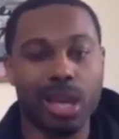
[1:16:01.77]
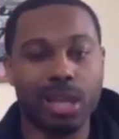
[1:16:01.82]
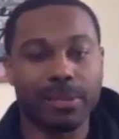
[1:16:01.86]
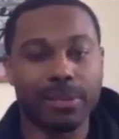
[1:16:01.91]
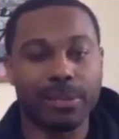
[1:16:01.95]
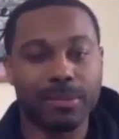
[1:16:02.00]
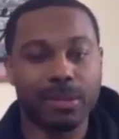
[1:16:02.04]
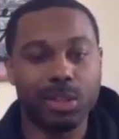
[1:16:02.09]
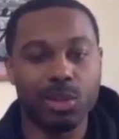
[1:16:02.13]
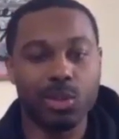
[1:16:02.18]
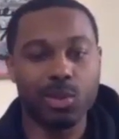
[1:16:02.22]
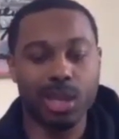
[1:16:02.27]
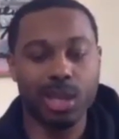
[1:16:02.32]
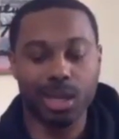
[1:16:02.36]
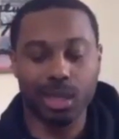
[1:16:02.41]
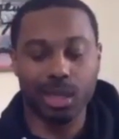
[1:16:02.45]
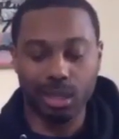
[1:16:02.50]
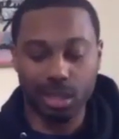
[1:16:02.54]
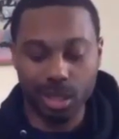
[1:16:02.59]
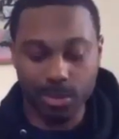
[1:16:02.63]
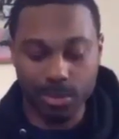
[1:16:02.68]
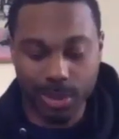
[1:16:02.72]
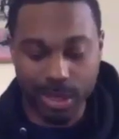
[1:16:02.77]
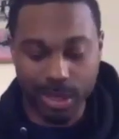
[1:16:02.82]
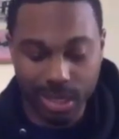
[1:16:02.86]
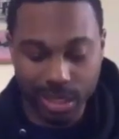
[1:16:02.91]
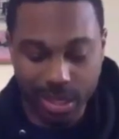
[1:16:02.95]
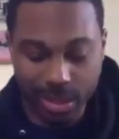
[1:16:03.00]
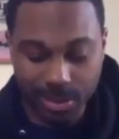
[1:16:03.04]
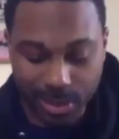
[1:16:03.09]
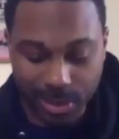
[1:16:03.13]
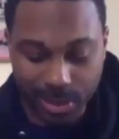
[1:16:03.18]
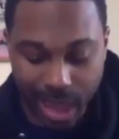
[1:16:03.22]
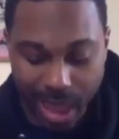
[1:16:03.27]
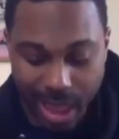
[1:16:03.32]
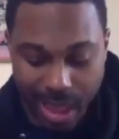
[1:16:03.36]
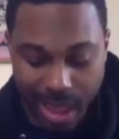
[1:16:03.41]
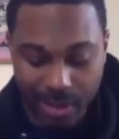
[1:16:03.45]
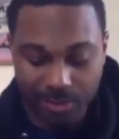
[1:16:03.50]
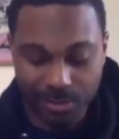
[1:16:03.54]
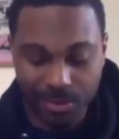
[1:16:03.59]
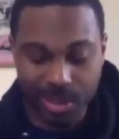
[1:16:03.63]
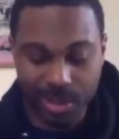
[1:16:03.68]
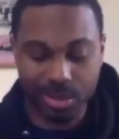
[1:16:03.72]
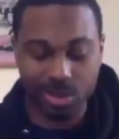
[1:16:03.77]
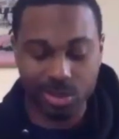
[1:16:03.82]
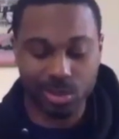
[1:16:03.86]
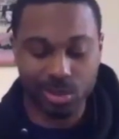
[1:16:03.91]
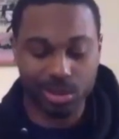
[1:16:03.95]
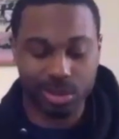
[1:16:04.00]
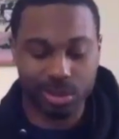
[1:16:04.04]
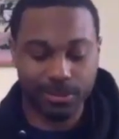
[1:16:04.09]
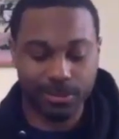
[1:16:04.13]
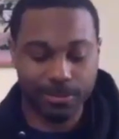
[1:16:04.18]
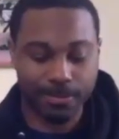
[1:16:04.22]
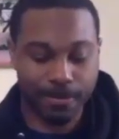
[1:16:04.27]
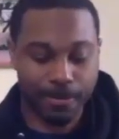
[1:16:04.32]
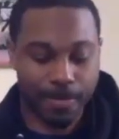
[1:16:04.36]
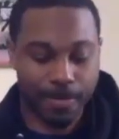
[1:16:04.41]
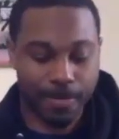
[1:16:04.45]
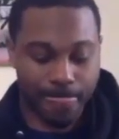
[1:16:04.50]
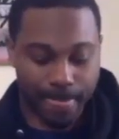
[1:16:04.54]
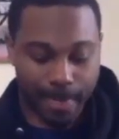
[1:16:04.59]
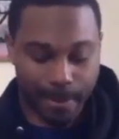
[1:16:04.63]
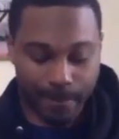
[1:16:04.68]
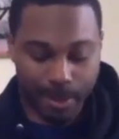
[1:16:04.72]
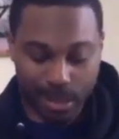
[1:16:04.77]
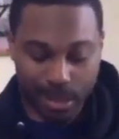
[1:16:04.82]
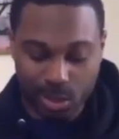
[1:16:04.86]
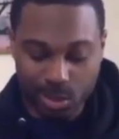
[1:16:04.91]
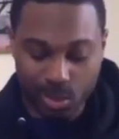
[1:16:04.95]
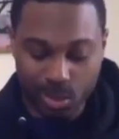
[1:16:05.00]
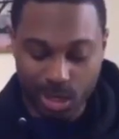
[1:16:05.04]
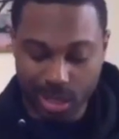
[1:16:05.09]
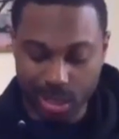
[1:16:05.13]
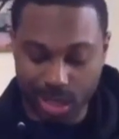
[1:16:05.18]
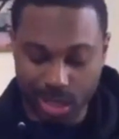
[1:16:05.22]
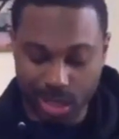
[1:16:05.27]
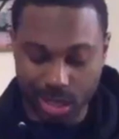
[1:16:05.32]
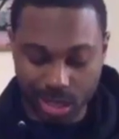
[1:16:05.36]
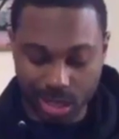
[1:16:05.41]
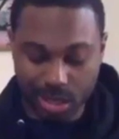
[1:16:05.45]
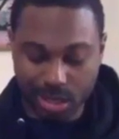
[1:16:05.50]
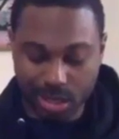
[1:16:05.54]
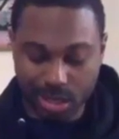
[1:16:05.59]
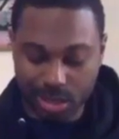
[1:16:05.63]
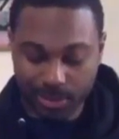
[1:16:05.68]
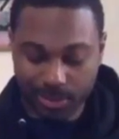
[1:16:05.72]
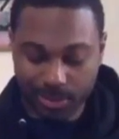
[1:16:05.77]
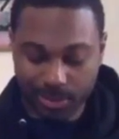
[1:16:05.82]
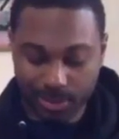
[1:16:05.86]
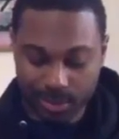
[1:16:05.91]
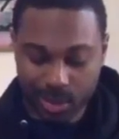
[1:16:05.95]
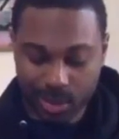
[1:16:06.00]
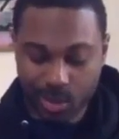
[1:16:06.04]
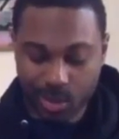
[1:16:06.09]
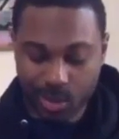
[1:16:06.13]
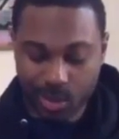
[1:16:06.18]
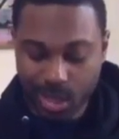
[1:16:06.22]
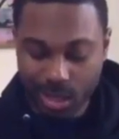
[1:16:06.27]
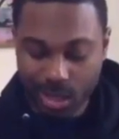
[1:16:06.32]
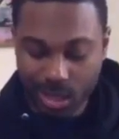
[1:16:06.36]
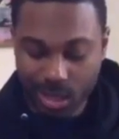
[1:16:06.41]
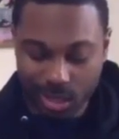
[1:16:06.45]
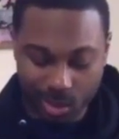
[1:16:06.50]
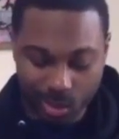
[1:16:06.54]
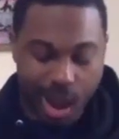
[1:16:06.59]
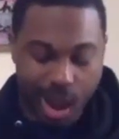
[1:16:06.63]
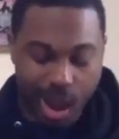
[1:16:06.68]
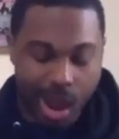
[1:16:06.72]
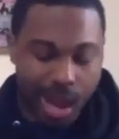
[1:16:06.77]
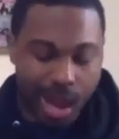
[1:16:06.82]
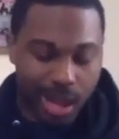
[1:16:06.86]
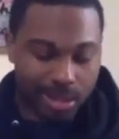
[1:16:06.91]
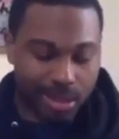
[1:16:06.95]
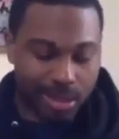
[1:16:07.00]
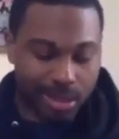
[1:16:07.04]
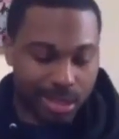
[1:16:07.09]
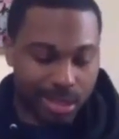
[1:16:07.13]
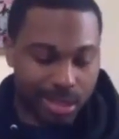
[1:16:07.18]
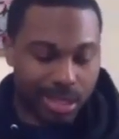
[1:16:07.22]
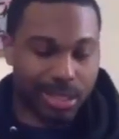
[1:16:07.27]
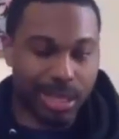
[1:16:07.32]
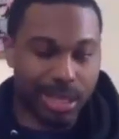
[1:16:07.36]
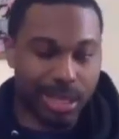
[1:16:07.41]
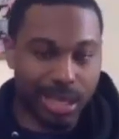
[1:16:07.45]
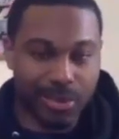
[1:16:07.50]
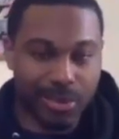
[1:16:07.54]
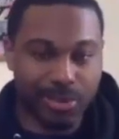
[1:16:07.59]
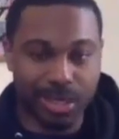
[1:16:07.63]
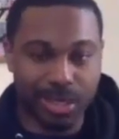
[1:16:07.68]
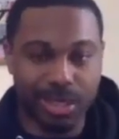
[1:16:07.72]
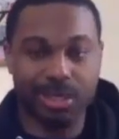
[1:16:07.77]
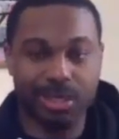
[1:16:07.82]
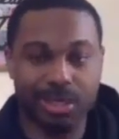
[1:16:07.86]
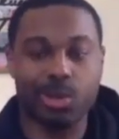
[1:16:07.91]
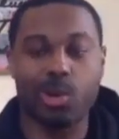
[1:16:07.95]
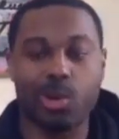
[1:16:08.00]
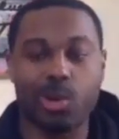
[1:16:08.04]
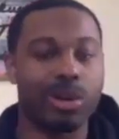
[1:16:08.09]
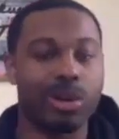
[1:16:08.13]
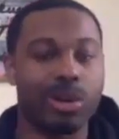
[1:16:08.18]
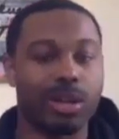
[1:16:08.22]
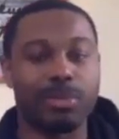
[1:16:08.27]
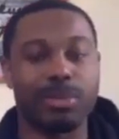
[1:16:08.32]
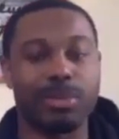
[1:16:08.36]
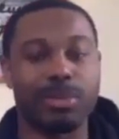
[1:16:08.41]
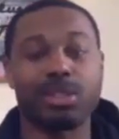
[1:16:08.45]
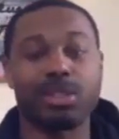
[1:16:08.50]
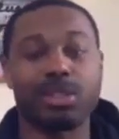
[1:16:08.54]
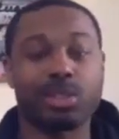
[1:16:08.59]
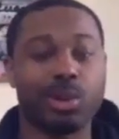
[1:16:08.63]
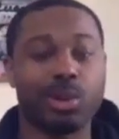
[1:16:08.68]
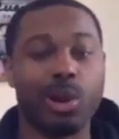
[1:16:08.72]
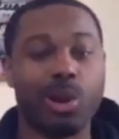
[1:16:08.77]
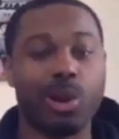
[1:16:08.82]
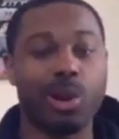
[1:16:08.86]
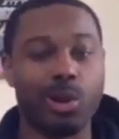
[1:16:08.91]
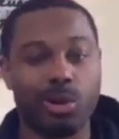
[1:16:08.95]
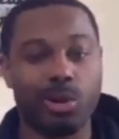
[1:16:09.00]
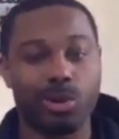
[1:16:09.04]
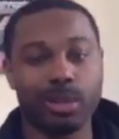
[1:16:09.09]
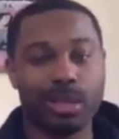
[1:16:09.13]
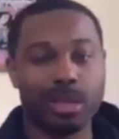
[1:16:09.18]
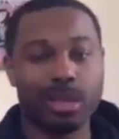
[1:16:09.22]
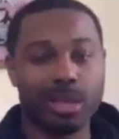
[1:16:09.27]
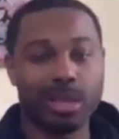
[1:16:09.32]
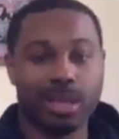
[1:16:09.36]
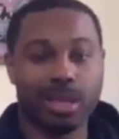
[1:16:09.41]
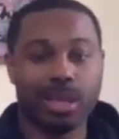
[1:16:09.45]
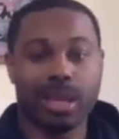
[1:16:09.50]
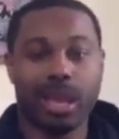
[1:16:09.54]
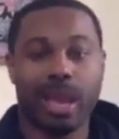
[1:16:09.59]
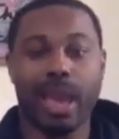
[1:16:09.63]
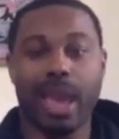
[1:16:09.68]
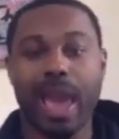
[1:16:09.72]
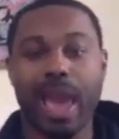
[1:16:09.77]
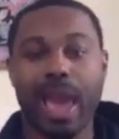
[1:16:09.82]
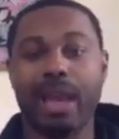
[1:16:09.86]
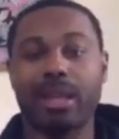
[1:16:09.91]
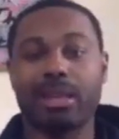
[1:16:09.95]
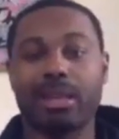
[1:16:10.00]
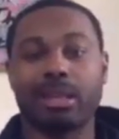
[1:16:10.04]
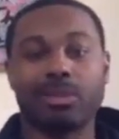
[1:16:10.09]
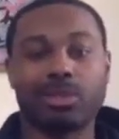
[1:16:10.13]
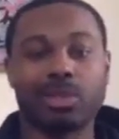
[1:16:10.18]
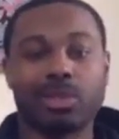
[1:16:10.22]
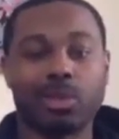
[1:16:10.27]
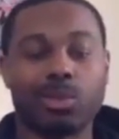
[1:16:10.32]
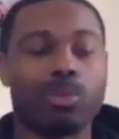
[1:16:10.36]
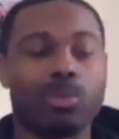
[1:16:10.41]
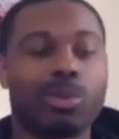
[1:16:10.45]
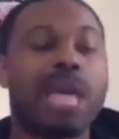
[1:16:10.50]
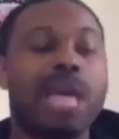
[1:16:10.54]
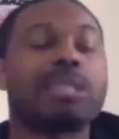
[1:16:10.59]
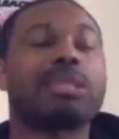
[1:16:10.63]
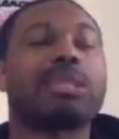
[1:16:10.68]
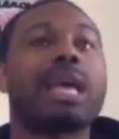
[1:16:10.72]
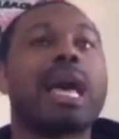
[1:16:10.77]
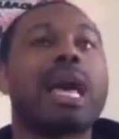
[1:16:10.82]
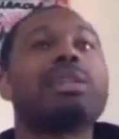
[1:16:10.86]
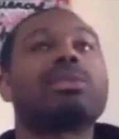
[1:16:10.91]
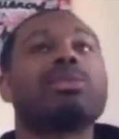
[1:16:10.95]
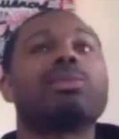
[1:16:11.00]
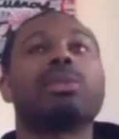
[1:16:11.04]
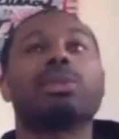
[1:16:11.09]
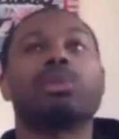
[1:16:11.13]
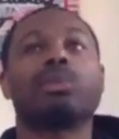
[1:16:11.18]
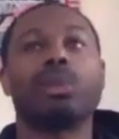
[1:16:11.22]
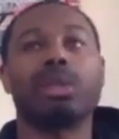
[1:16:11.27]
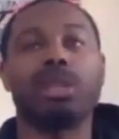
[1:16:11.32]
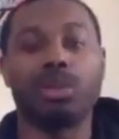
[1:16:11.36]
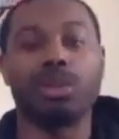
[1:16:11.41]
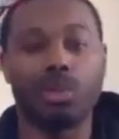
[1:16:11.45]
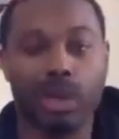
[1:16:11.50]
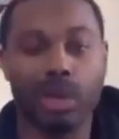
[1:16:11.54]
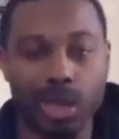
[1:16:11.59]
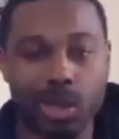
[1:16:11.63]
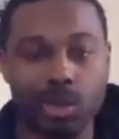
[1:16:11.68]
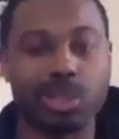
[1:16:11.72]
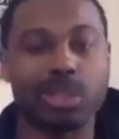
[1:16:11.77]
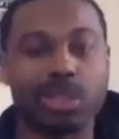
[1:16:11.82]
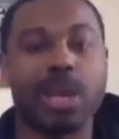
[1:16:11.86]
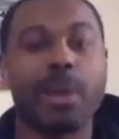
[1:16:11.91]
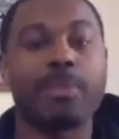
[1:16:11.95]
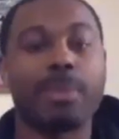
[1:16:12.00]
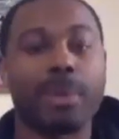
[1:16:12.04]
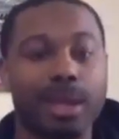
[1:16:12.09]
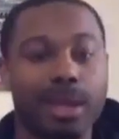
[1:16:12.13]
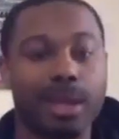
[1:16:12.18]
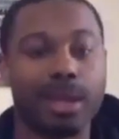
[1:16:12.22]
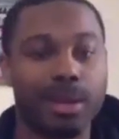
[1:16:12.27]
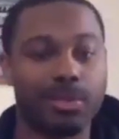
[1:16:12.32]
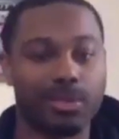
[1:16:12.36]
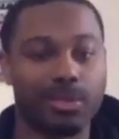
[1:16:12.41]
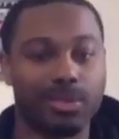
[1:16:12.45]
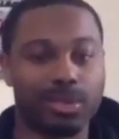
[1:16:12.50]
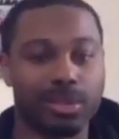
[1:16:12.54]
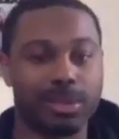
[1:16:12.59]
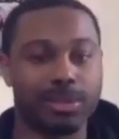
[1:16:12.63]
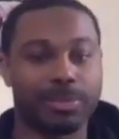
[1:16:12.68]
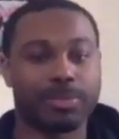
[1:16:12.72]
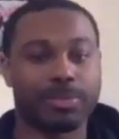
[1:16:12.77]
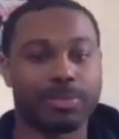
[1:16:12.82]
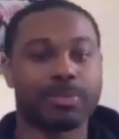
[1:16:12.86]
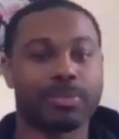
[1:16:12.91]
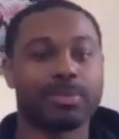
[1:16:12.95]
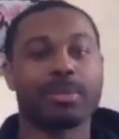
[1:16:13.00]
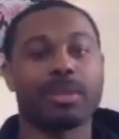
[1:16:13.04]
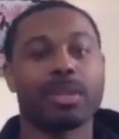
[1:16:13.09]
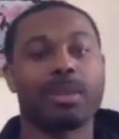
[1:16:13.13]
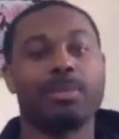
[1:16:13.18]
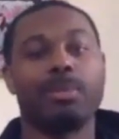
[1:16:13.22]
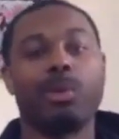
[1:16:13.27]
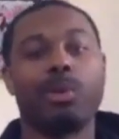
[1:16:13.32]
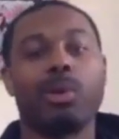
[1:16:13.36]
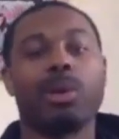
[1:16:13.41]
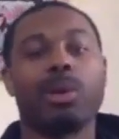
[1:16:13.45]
Like you get uh-huh. a little bit of them calf muscles, but you need these you need these quads and these hips and these core to be strong and uh-huh. active. That's that's what's really where your jumping come from. Mm.